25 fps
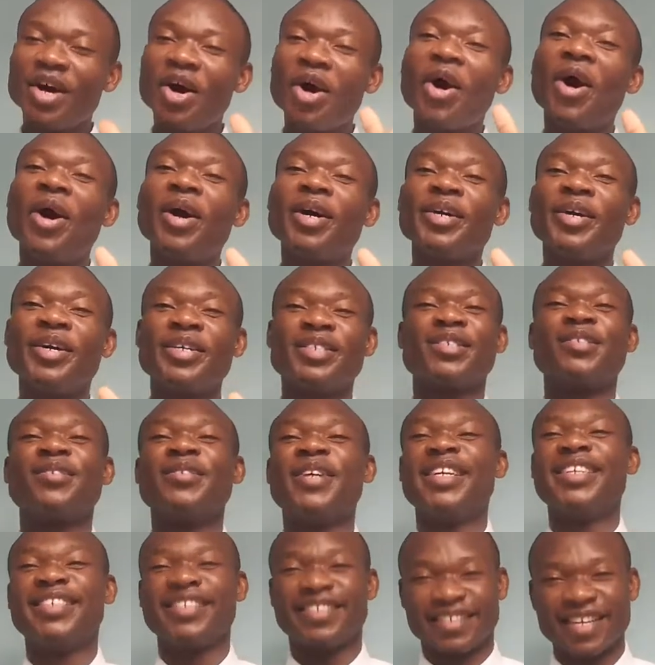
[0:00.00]
August
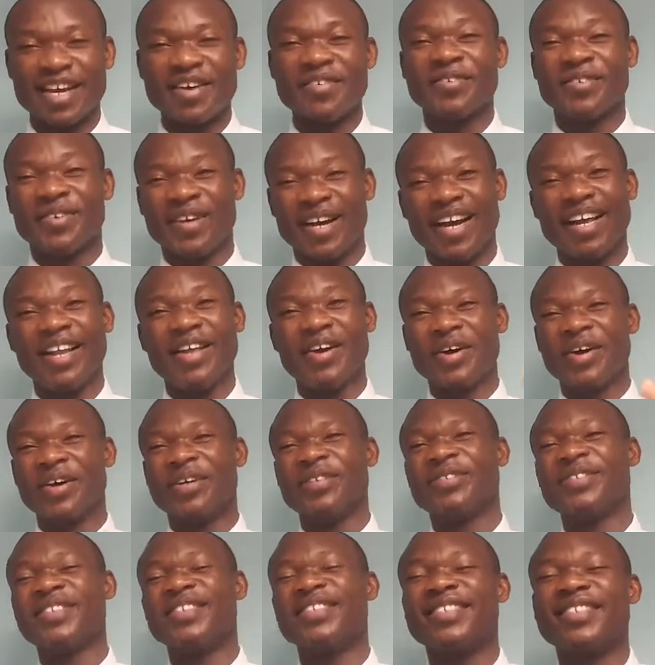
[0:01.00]
27, right?
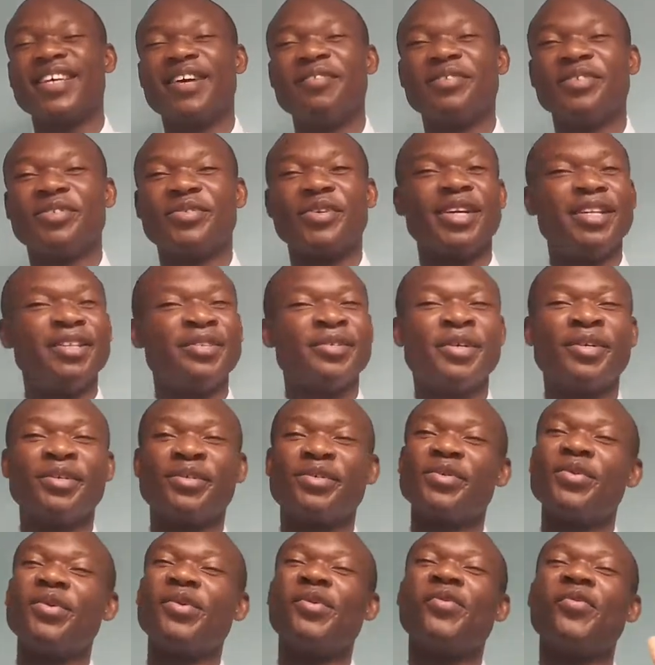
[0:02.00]
August 27,
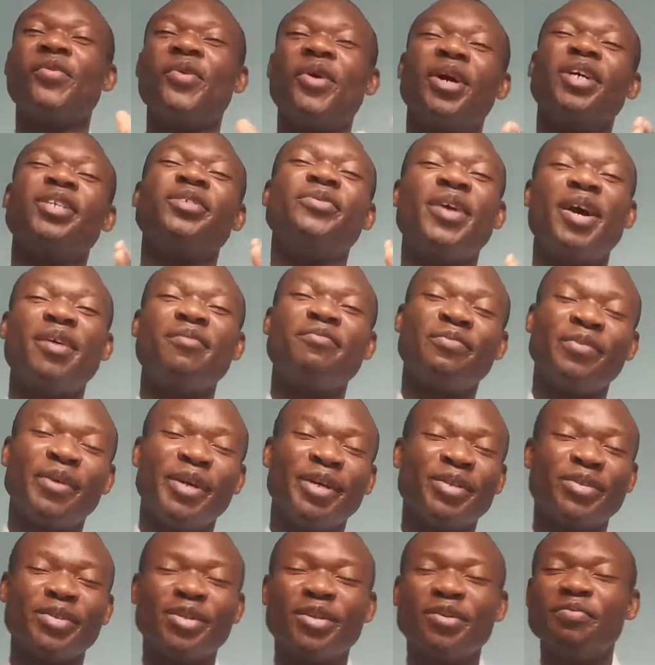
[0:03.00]
2022, worldwide
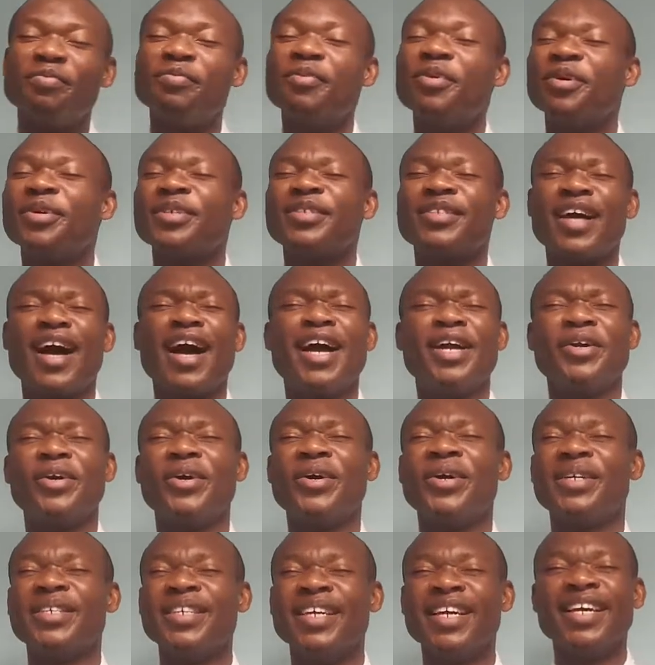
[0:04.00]
praise to the Most High
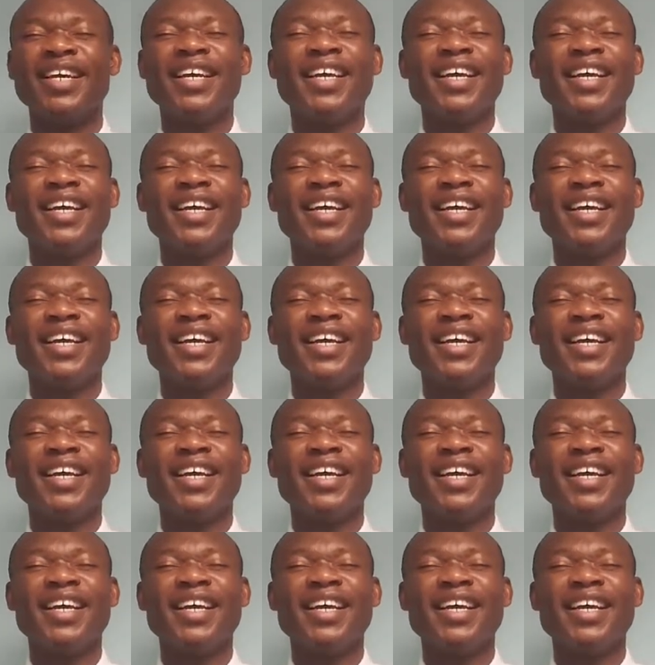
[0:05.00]
God.